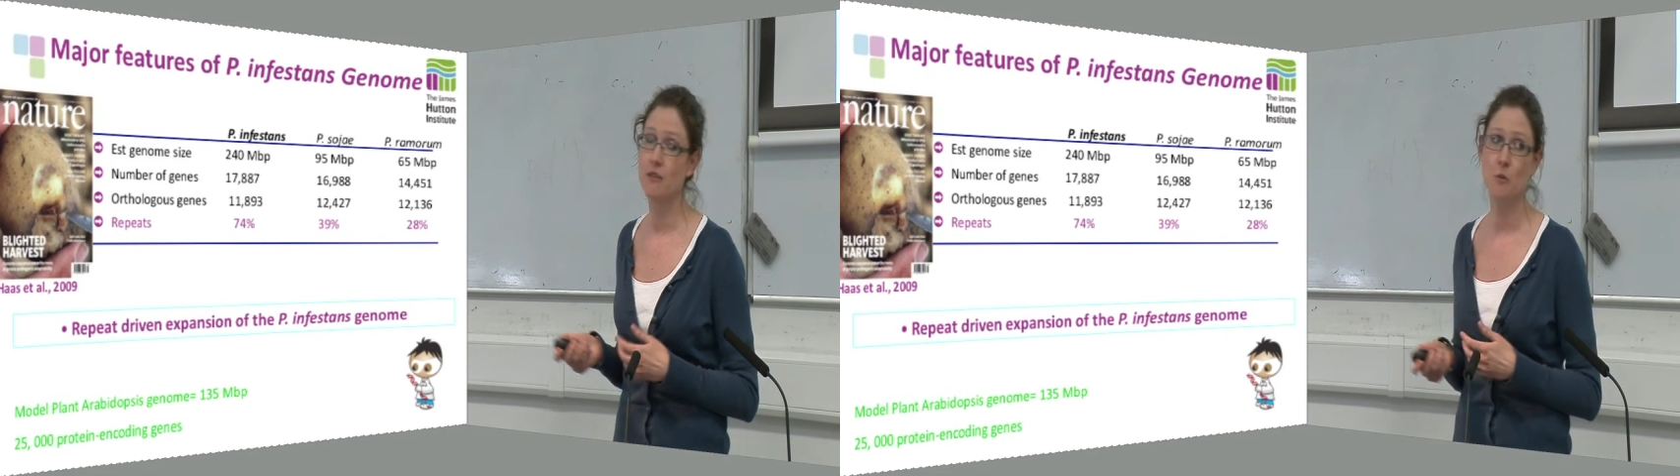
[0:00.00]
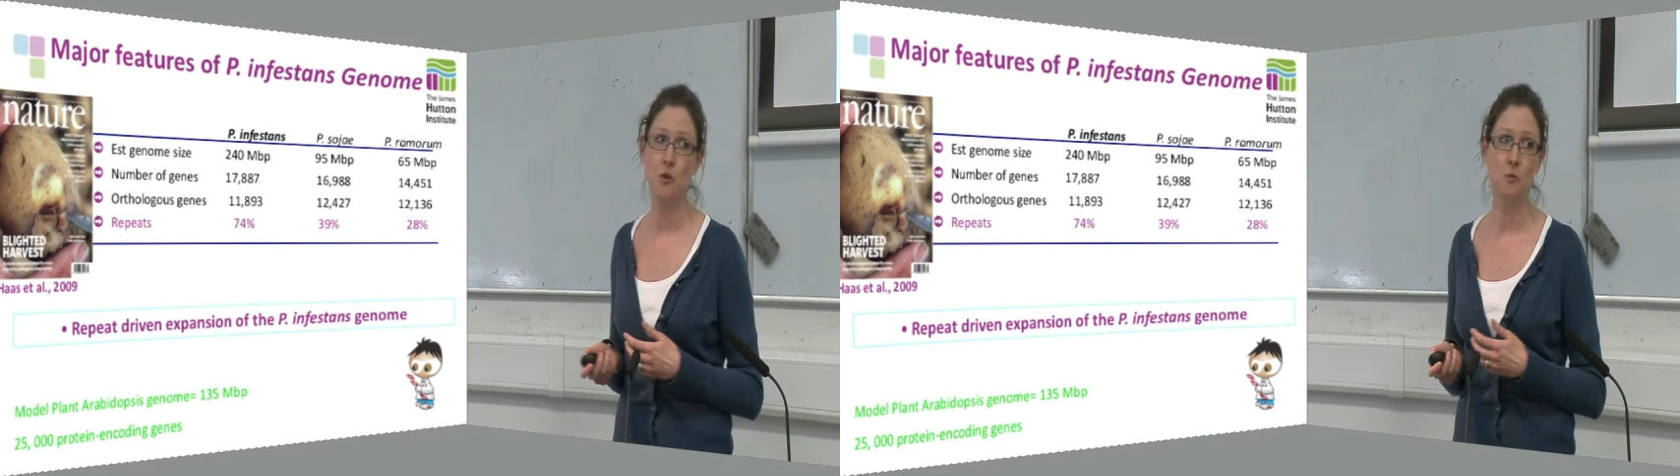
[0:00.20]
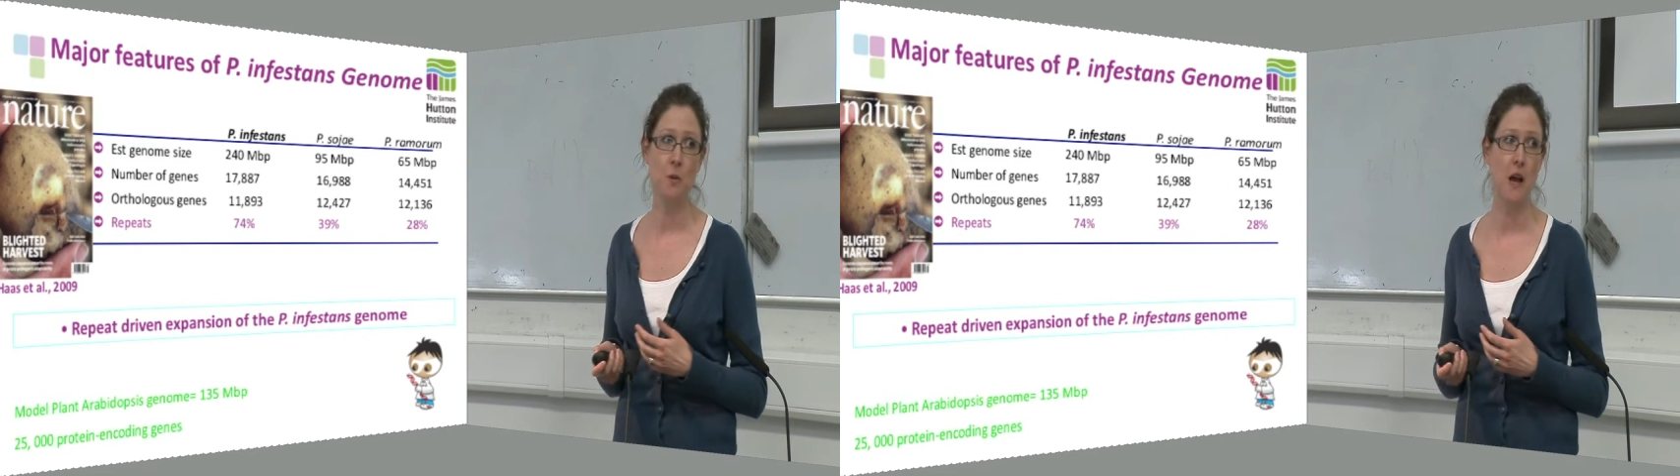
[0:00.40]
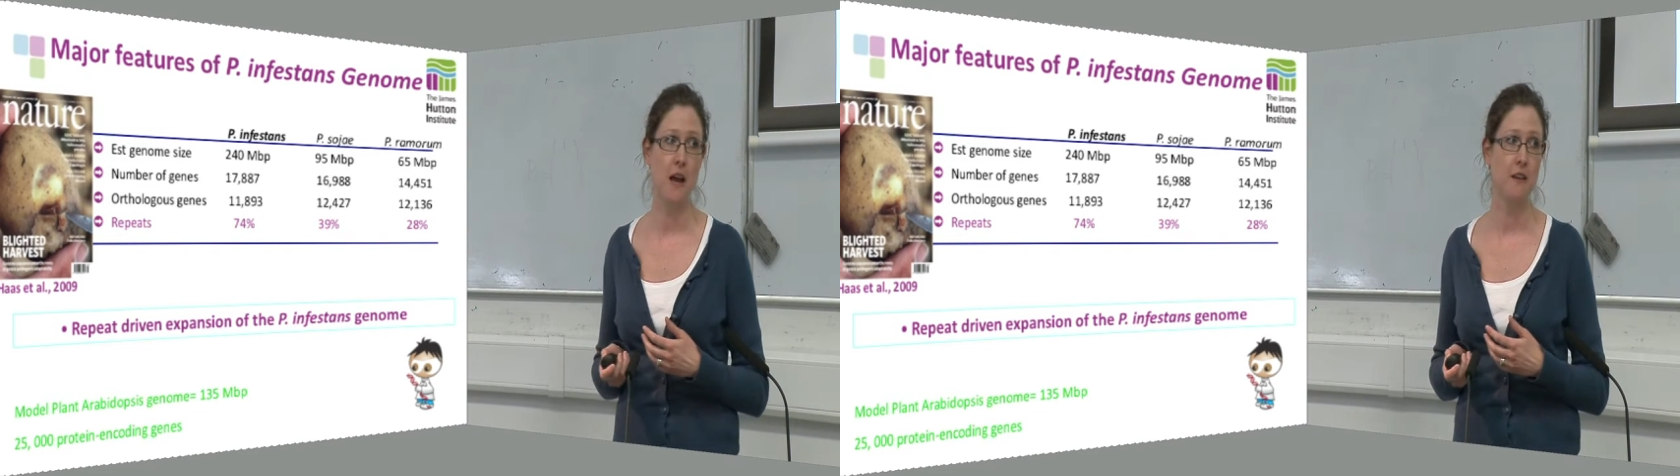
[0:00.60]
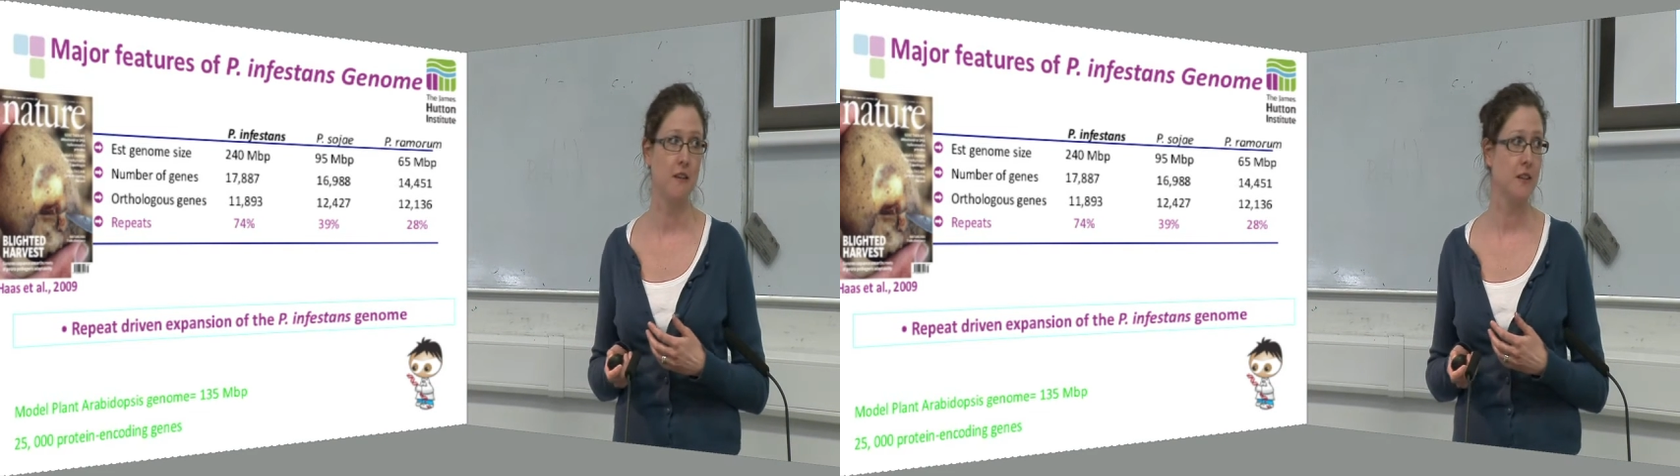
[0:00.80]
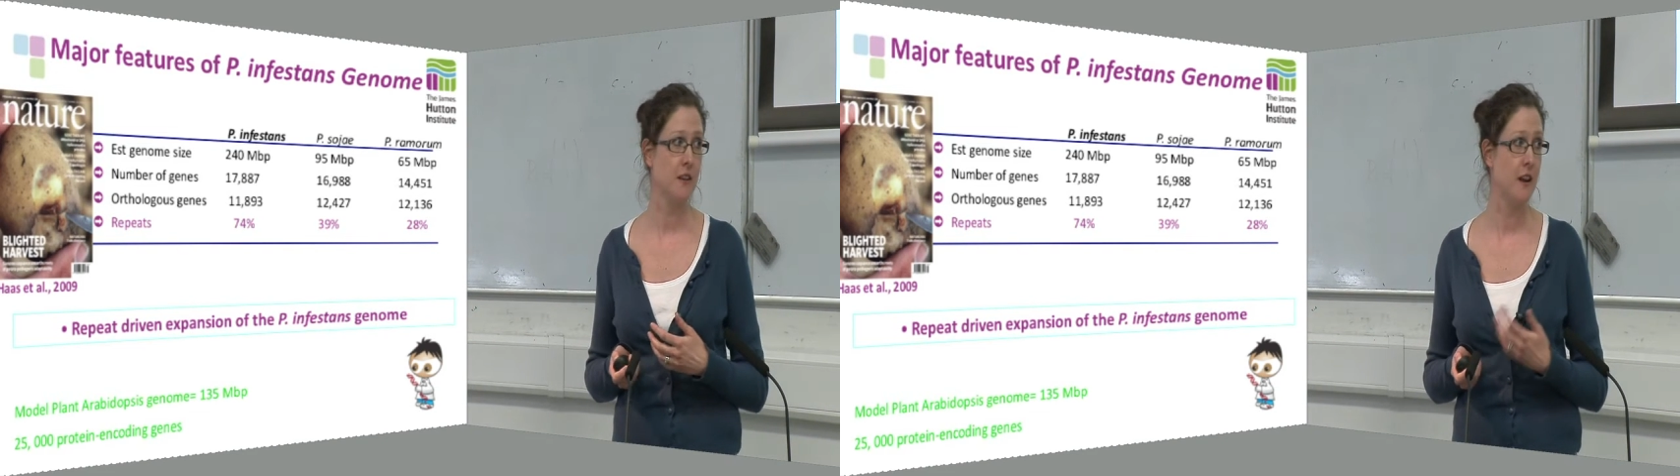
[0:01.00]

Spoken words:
the model plant